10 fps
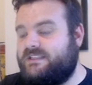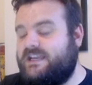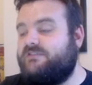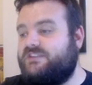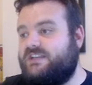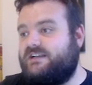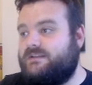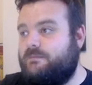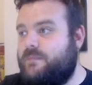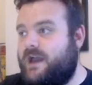Terrance Dicks
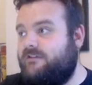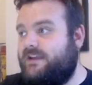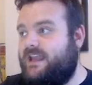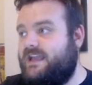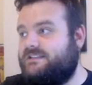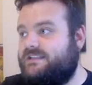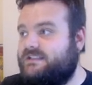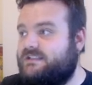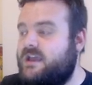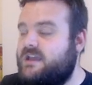and Barry
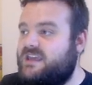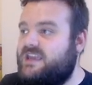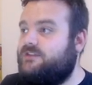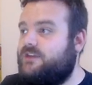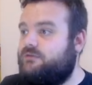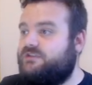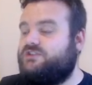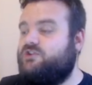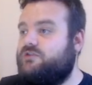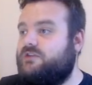Letts's ethos
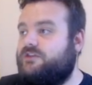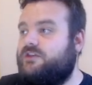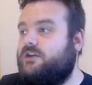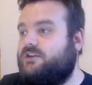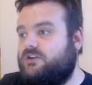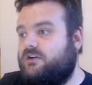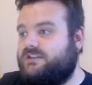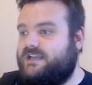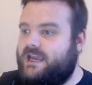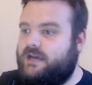during the Third
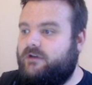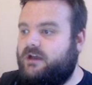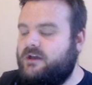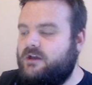Doctor era